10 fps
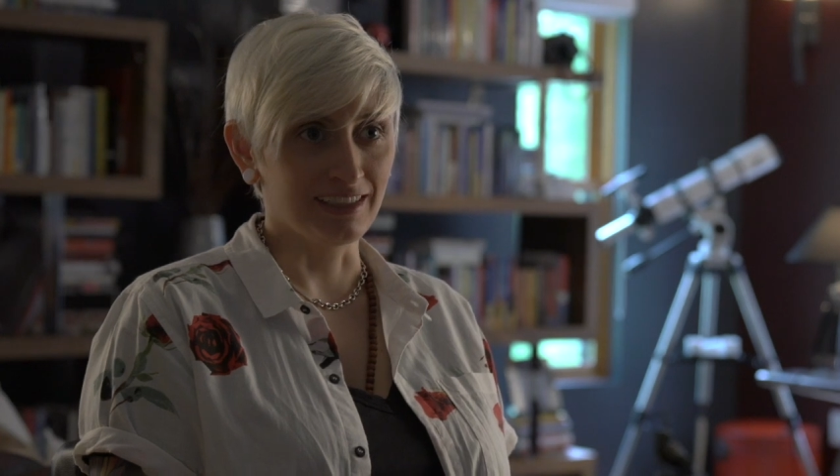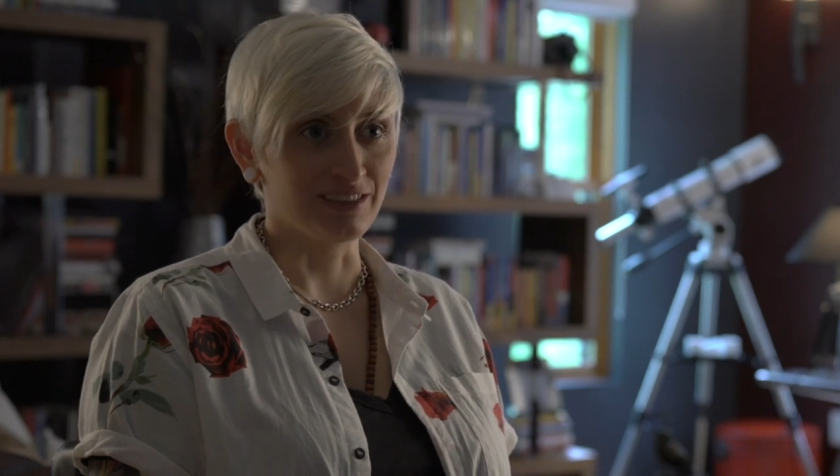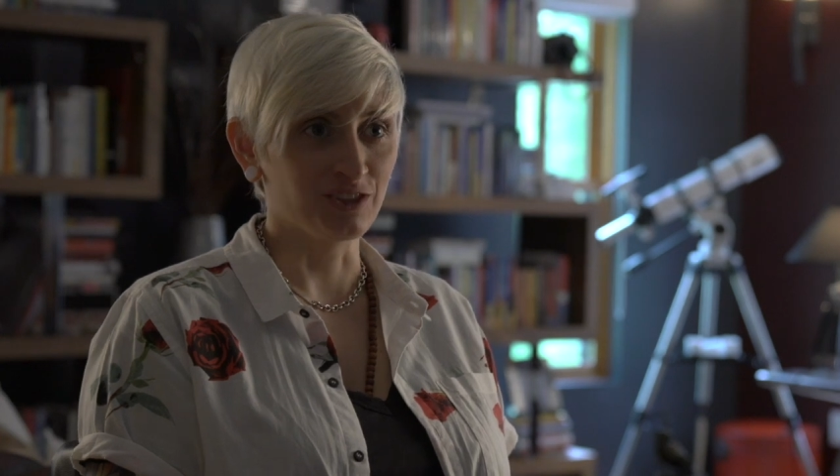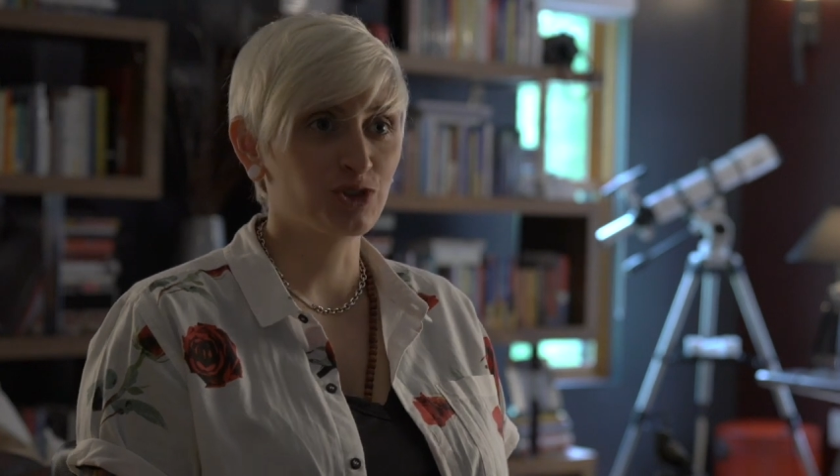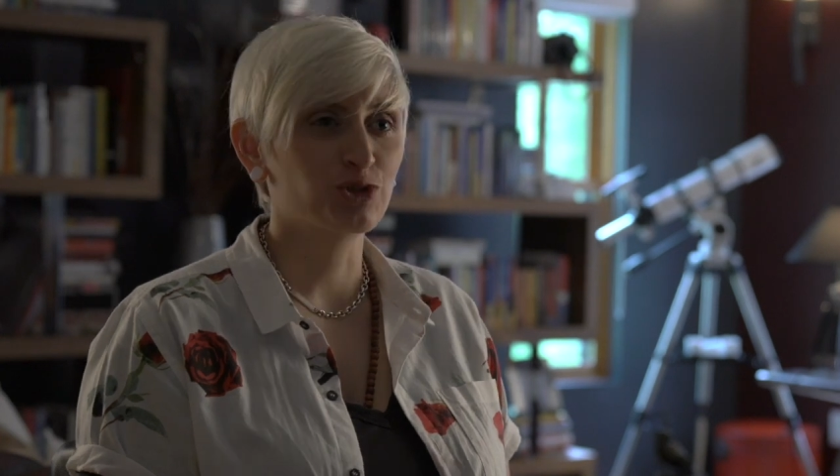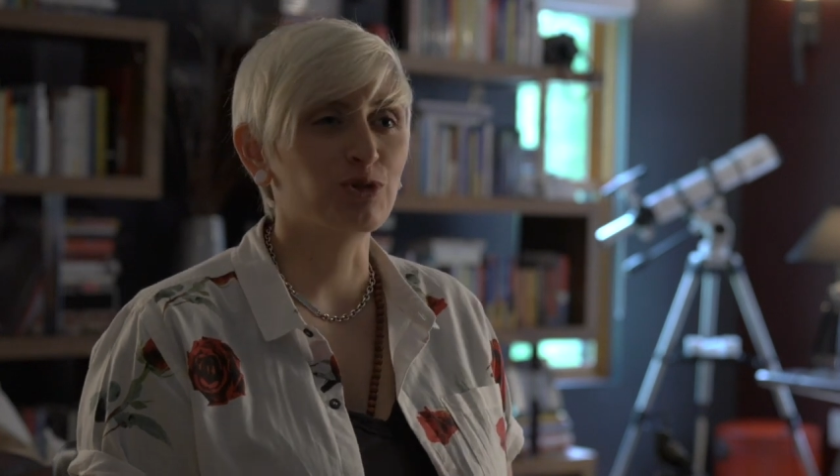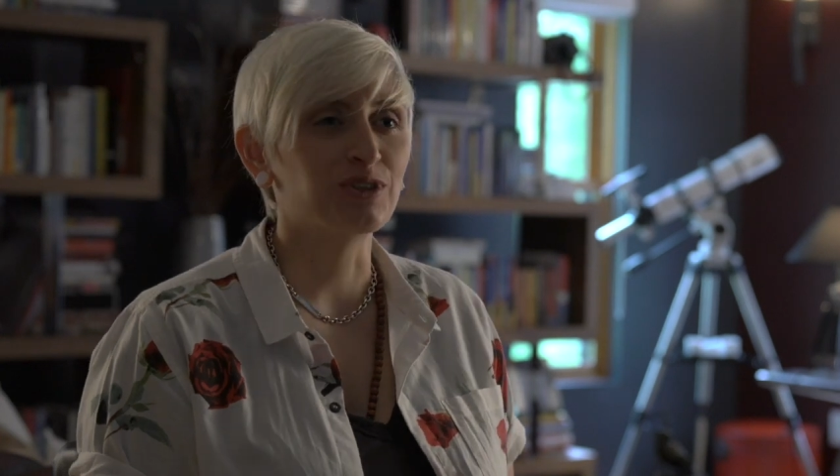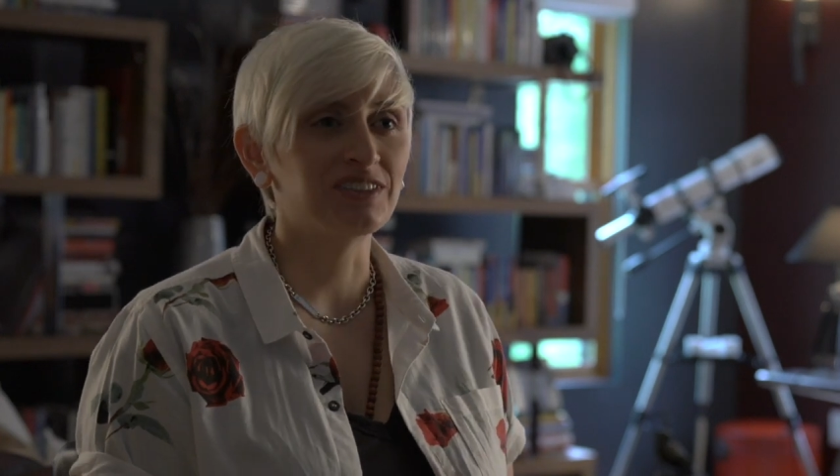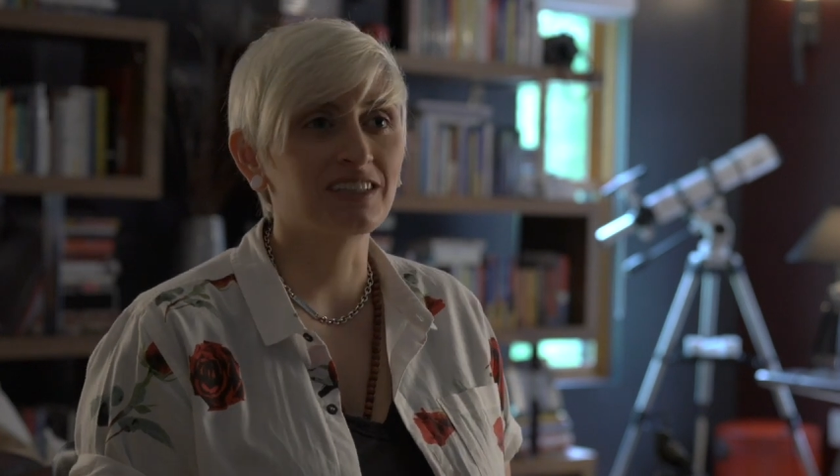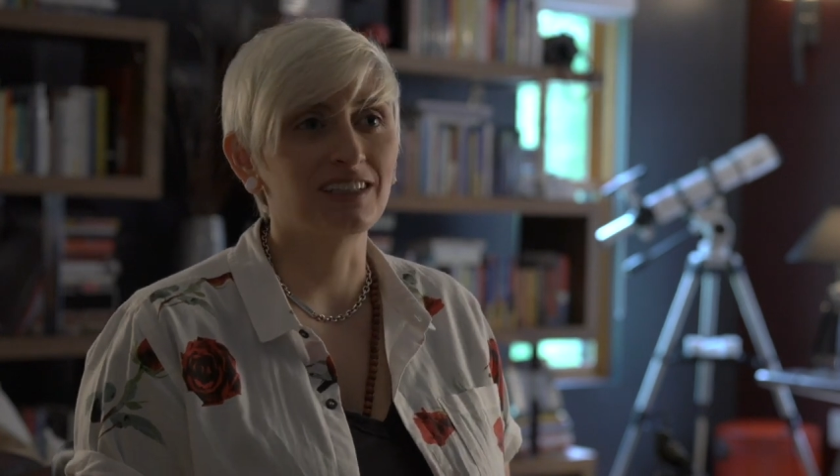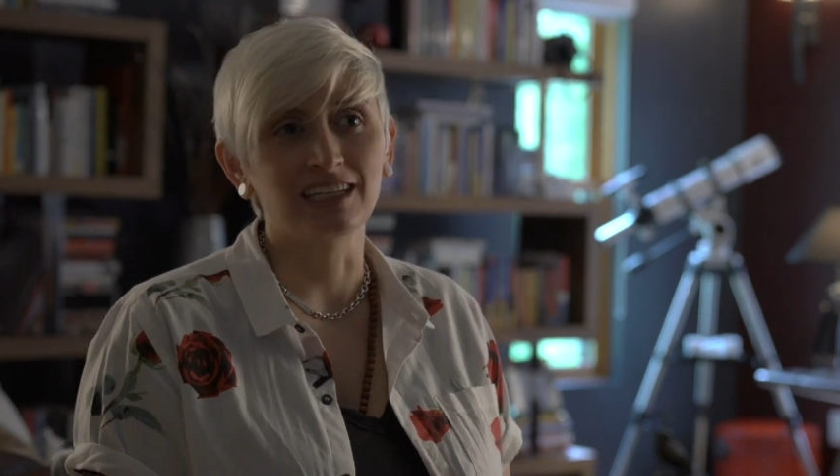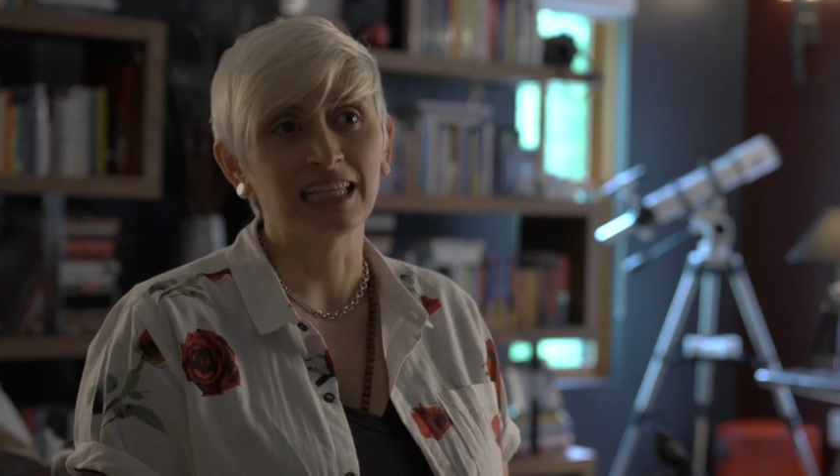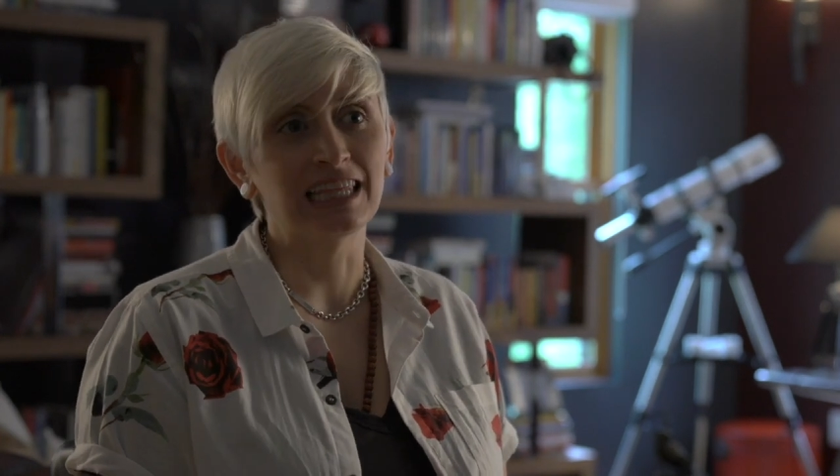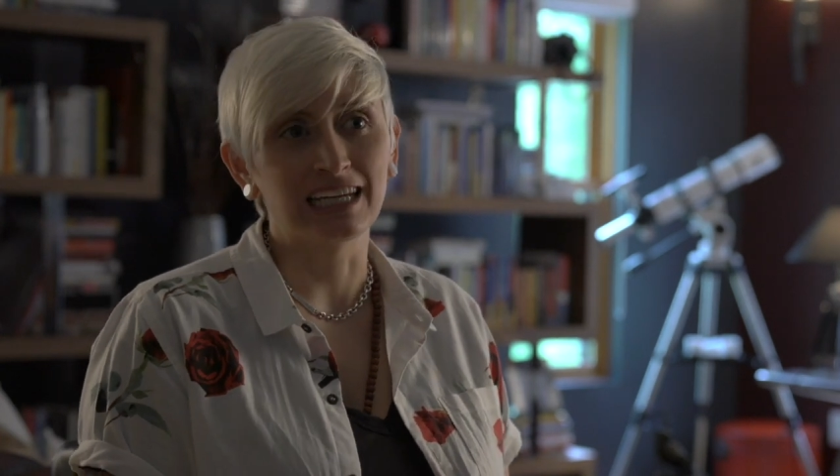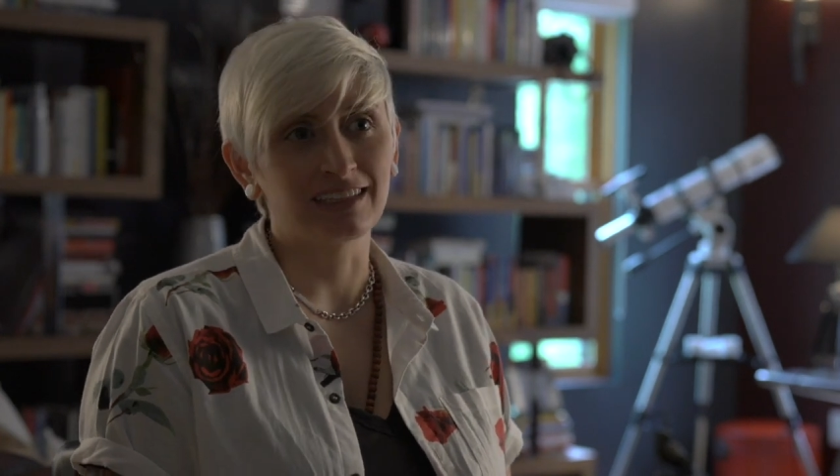is
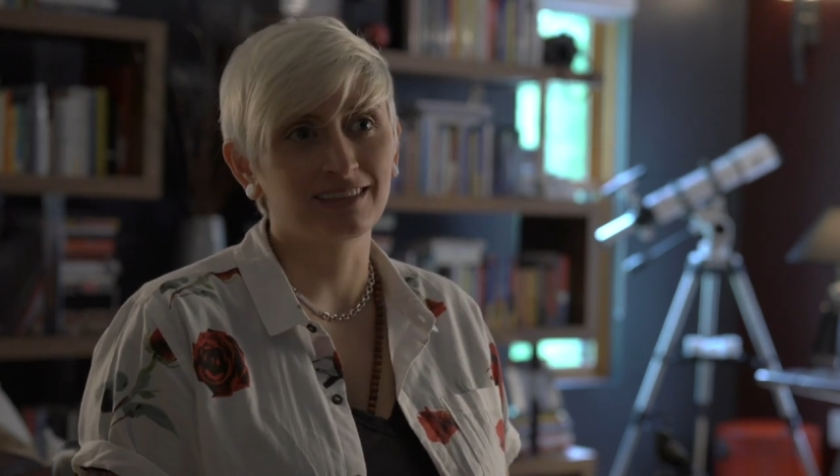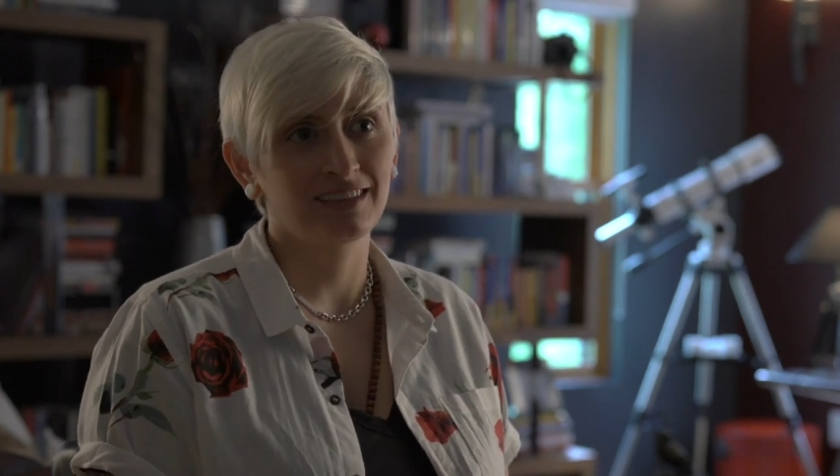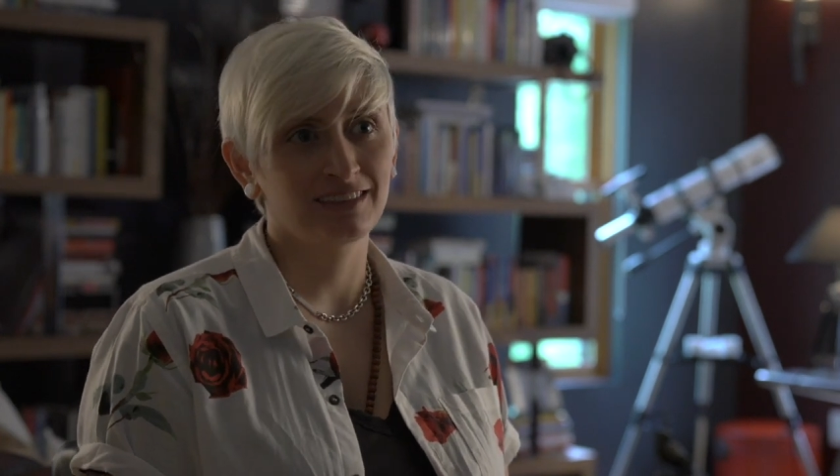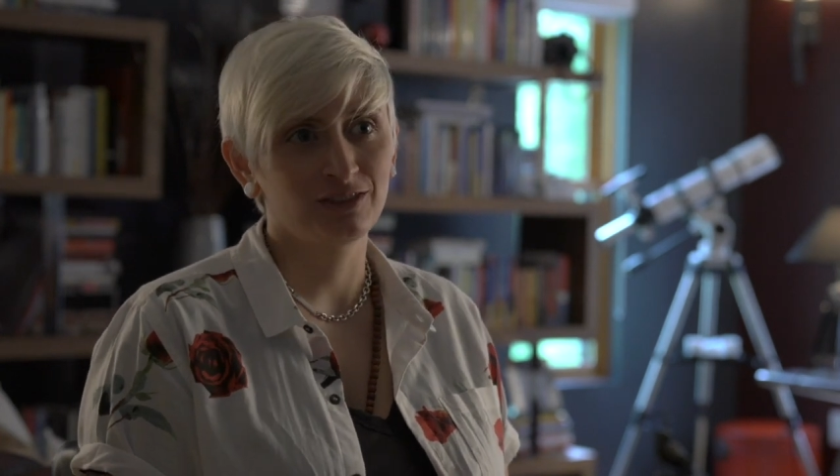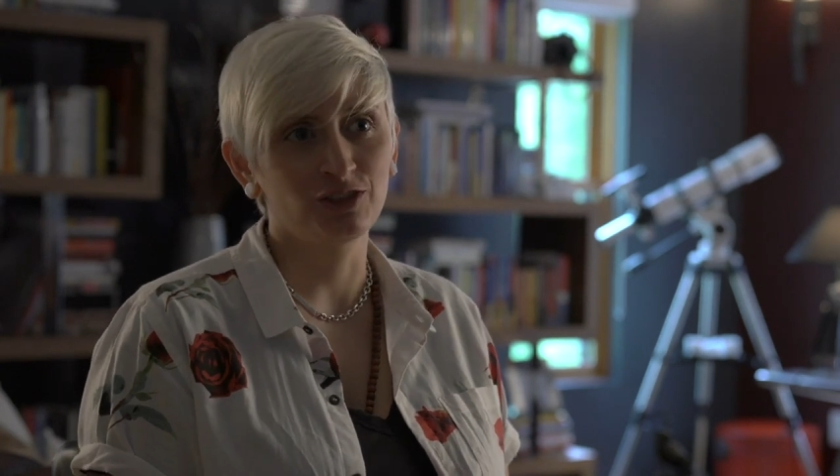intrinsically linked